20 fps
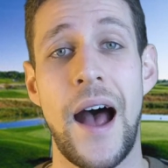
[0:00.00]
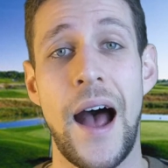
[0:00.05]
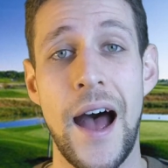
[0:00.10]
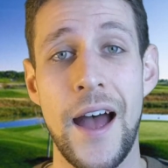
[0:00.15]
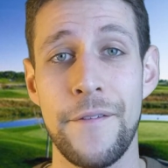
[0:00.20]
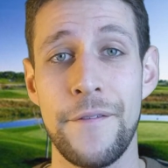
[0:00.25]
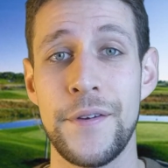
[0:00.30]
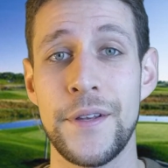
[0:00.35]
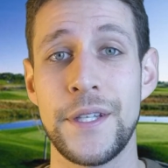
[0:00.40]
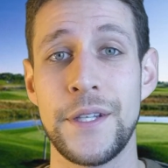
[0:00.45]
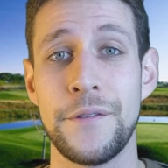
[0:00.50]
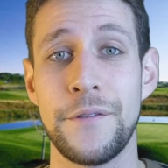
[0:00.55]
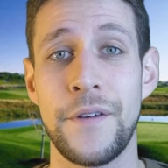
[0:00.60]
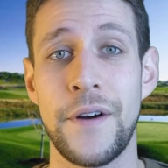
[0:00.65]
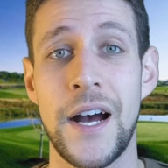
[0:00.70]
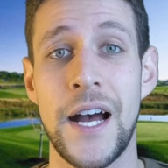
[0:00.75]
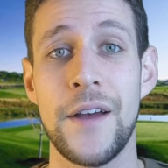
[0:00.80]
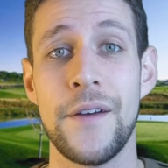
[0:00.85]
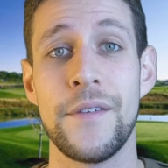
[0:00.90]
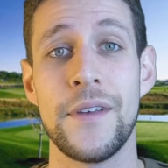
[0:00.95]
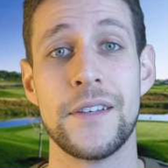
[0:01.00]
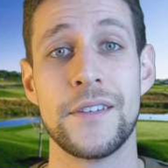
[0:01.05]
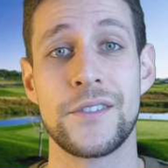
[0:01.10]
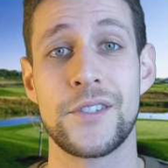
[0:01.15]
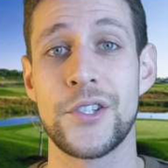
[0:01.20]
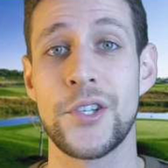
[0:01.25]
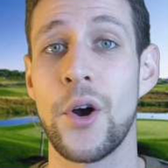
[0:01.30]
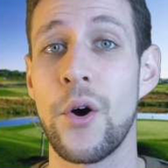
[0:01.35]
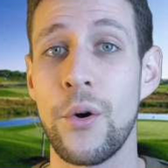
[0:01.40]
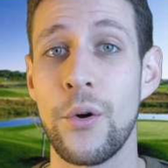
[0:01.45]
I-55 is
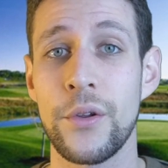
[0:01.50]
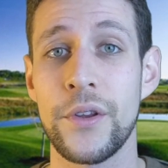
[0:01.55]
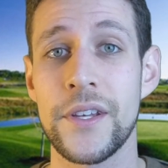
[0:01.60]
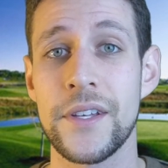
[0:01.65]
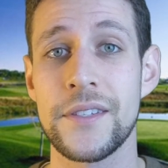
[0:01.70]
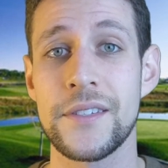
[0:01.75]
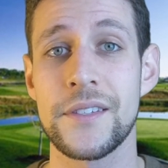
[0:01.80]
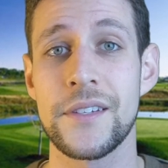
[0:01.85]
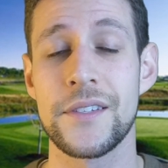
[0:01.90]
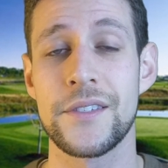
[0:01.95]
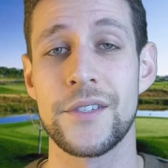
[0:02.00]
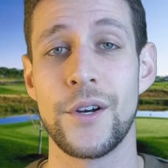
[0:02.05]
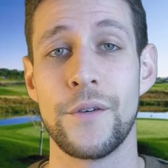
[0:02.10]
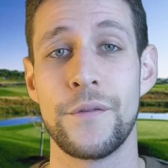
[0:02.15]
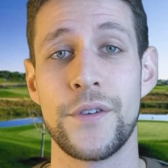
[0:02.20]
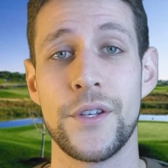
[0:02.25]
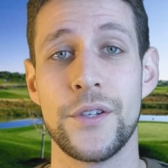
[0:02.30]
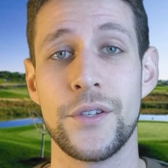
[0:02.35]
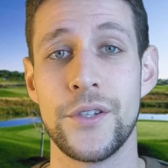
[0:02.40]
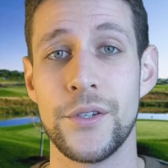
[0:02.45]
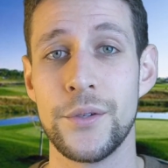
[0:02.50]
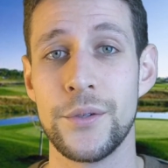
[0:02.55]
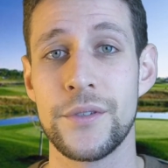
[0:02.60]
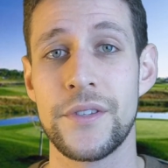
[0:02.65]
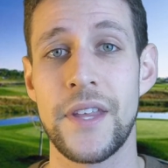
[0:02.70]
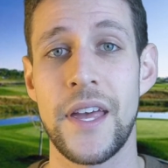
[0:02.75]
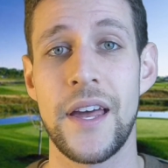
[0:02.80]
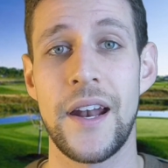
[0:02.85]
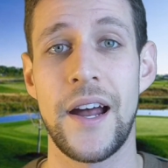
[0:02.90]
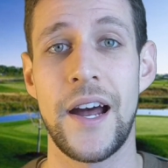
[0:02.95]
tollless, so if you
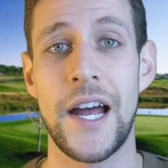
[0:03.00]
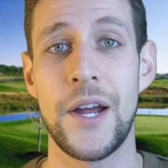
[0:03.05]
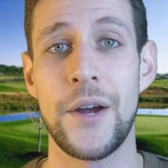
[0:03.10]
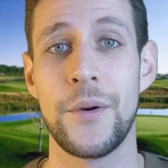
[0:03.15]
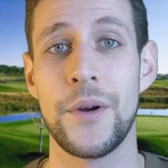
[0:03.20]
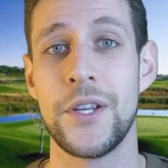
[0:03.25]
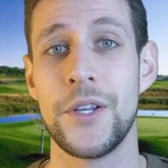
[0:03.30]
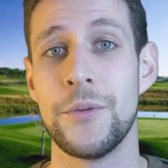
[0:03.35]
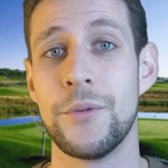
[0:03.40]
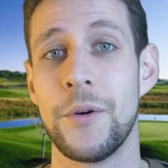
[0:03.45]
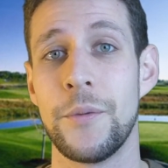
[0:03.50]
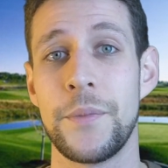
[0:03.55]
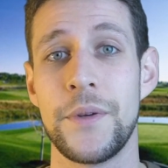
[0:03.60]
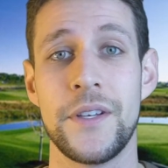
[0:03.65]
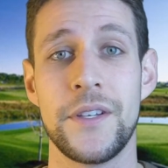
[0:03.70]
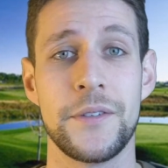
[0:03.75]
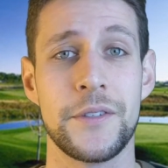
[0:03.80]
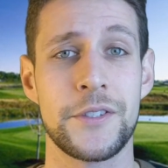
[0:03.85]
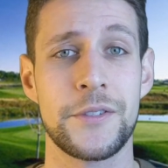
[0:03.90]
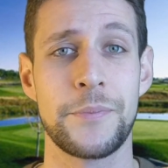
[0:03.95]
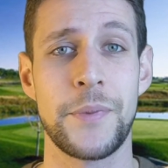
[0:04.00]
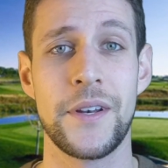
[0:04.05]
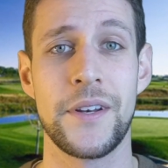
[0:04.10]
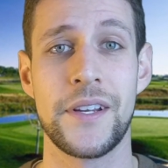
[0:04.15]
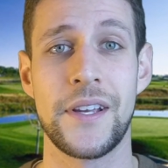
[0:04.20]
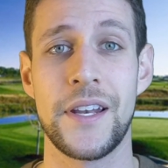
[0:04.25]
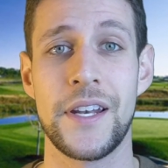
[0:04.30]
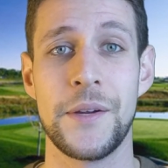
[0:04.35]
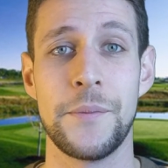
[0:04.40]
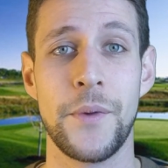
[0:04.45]
use that highway, you won't be
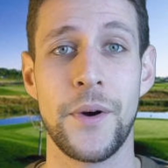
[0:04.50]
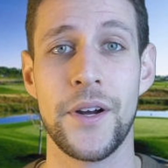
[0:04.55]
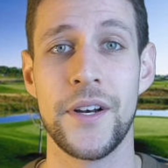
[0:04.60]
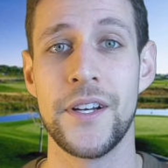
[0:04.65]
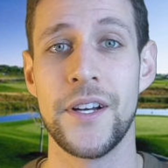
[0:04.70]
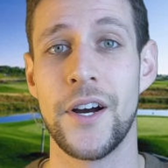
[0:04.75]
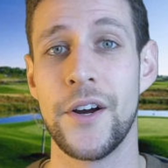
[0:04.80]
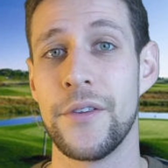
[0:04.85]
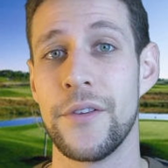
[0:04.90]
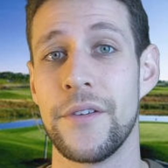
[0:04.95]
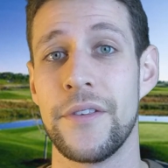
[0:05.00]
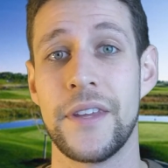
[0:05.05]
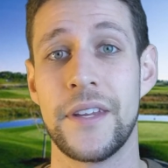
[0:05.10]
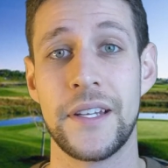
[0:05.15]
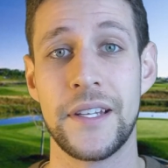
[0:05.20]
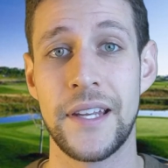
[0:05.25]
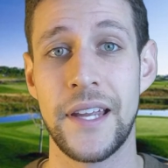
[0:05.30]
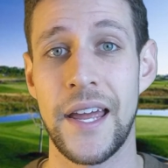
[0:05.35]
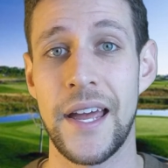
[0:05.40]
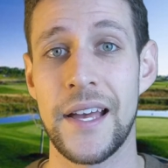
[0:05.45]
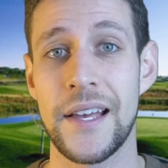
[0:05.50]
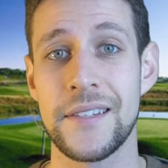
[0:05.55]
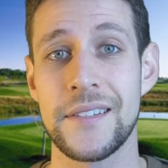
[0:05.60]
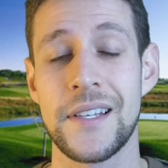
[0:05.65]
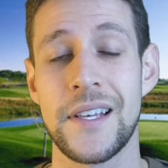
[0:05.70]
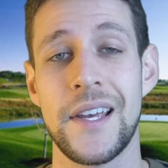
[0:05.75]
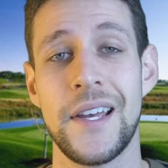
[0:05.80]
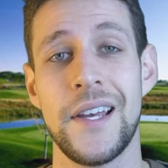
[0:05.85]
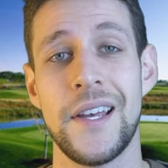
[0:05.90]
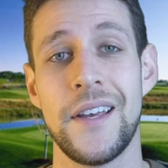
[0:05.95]
spending any money other than
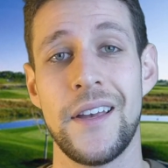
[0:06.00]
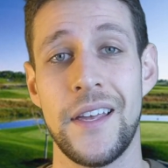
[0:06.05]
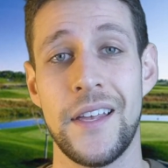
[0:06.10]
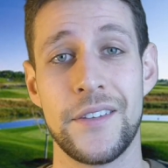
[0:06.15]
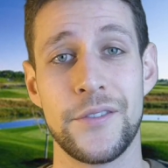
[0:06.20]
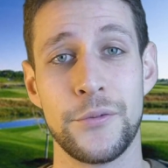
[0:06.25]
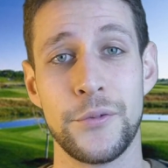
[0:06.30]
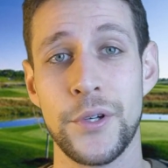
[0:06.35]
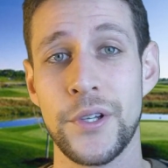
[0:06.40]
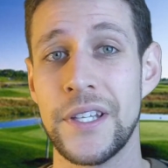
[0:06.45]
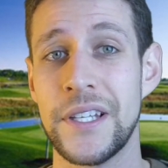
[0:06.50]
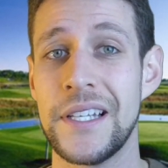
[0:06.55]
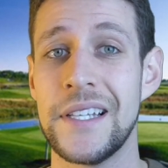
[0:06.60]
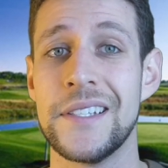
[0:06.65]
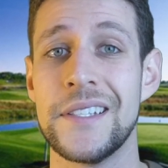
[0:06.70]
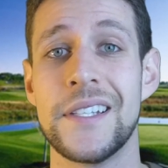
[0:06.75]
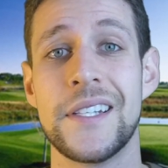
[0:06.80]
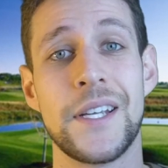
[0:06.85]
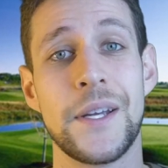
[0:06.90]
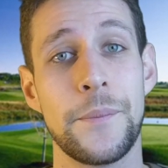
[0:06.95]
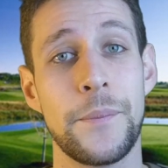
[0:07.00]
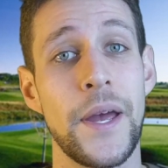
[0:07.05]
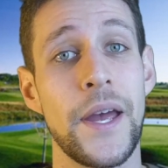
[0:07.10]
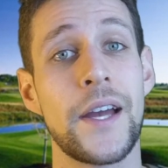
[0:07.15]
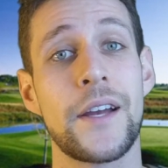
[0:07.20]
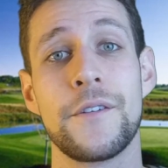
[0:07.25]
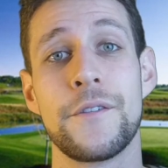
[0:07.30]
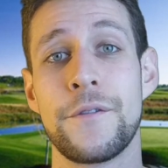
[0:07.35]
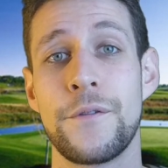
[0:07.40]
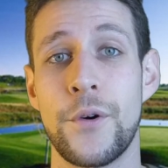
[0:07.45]
gas. It's really easy to get
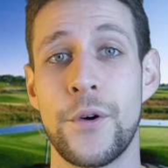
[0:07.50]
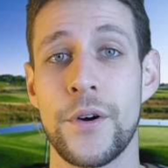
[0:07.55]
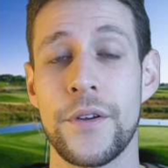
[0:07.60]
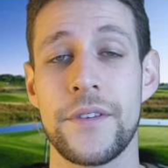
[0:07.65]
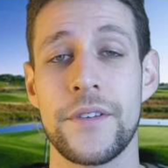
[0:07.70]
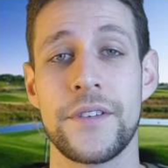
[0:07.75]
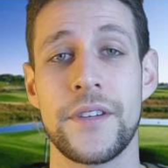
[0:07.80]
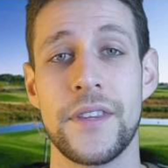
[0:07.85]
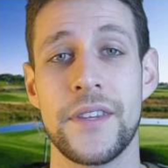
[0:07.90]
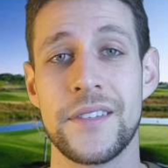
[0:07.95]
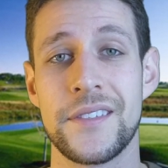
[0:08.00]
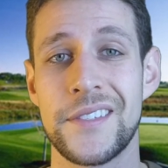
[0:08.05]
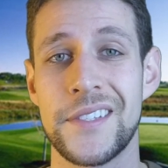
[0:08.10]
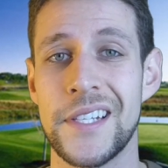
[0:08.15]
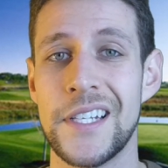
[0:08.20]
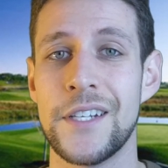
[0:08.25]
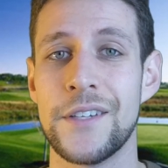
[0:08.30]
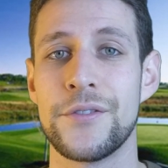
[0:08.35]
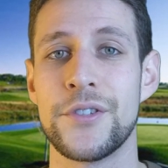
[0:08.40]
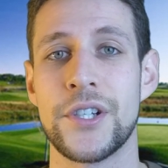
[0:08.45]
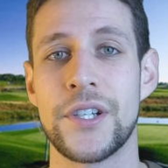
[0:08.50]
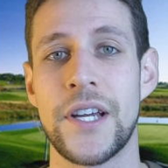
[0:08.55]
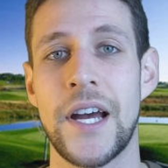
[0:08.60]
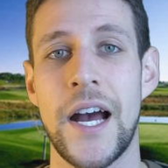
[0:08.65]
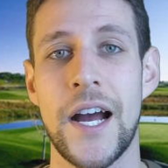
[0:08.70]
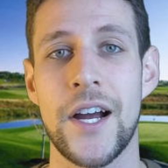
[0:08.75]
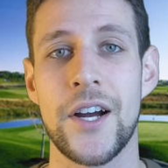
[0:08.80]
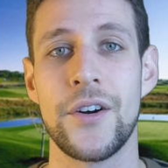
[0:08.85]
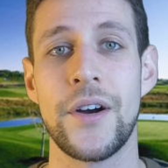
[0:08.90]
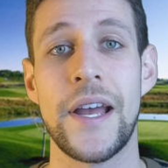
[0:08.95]
back and forth to the city of
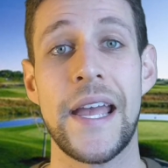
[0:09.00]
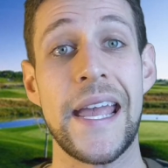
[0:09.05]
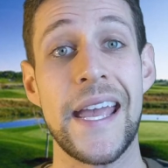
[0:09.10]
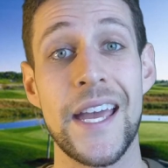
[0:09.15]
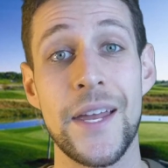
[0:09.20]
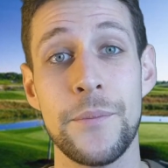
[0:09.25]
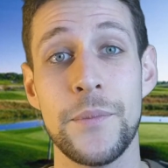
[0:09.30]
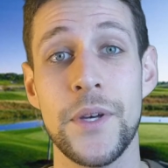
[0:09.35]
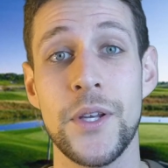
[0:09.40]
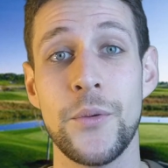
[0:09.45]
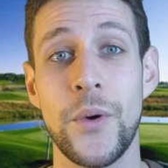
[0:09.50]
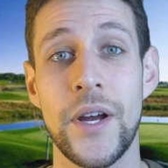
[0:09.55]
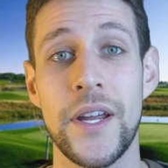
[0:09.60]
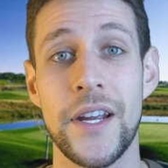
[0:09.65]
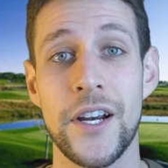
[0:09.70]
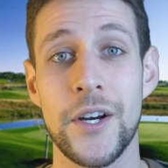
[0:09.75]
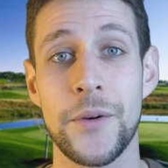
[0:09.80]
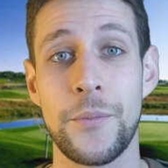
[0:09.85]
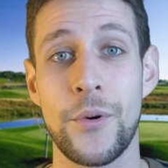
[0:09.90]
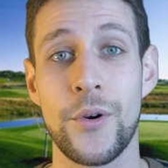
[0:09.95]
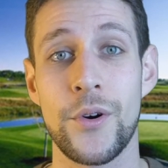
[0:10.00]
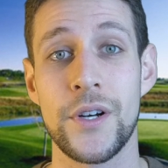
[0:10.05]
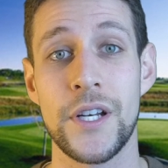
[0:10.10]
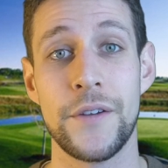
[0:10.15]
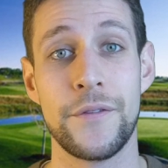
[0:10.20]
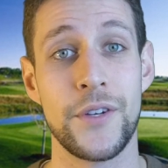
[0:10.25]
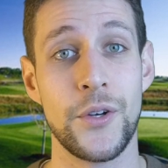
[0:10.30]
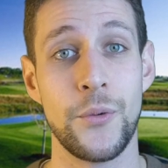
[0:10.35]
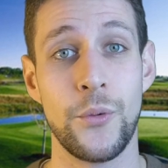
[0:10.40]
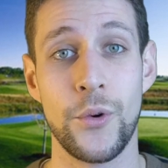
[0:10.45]
Chicago and Midway Airport
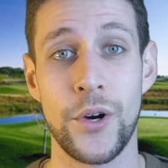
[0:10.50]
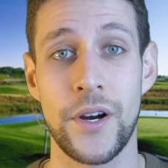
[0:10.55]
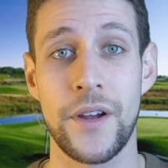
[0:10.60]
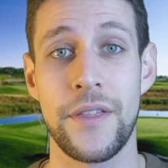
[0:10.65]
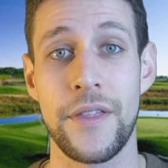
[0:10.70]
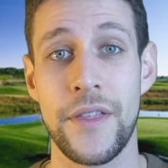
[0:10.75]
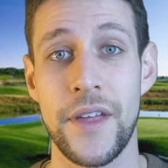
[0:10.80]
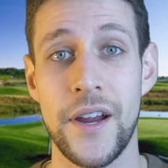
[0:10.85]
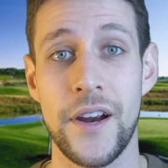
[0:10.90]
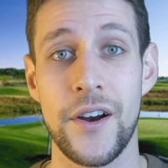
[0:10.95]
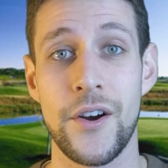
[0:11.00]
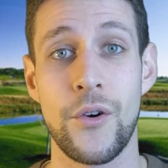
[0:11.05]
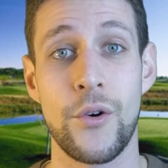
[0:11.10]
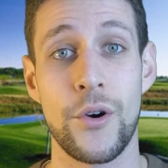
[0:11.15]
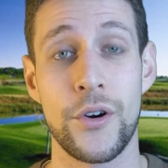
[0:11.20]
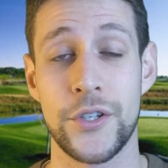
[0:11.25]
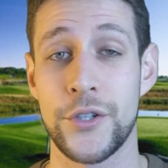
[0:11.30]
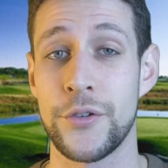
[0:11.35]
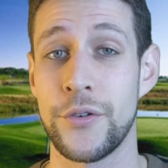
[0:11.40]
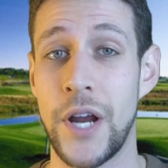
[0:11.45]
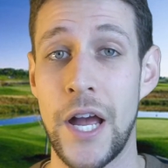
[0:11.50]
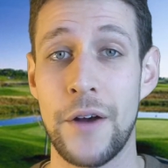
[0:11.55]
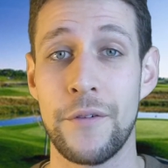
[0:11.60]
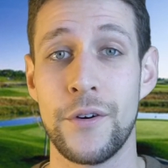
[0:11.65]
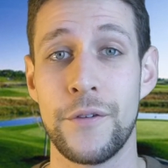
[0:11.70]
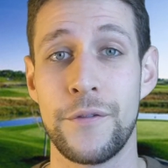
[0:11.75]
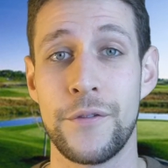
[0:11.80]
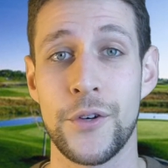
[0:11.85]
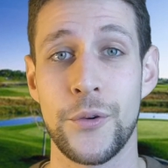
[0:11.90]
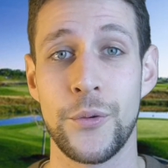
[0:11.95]
if you work there or
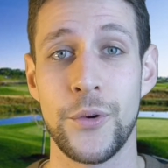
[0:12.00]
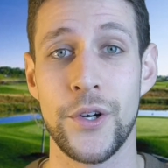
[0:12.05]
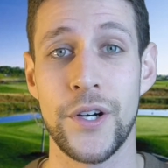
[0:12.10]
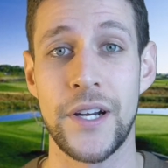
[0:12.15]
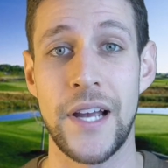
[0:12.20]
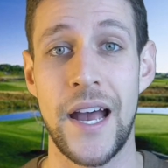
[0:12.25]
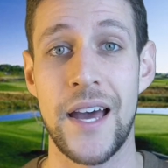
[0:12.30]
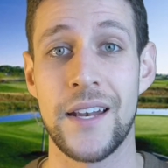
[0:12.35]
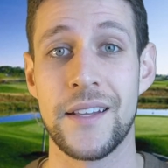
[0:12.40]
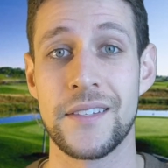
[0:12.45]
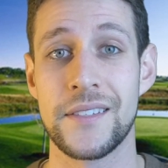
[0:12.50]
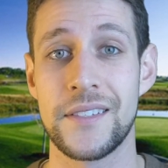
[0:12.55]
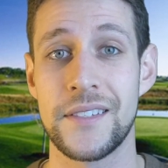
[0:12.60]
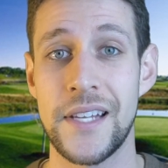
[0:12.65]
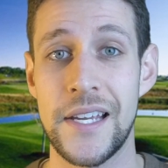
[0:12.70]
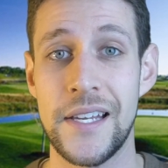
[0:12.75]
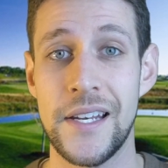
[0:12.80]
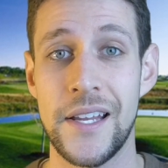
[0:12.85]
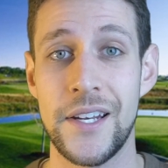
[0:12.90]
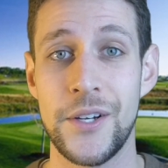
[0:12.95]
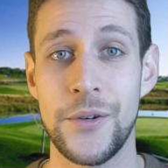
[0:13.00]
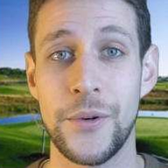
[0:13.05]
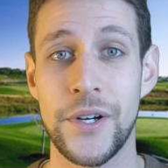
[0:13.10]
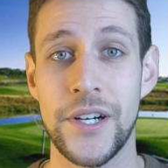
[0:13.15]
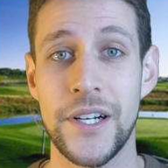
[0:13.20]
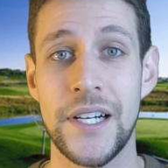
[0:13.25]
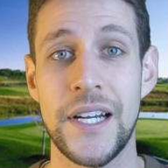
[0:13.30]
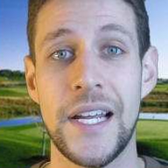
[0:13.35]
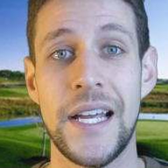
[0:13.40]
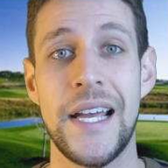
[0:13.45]
travel for work out of state
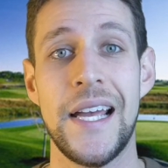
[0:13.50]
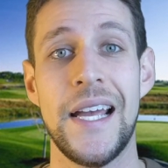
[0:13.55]
anywhere.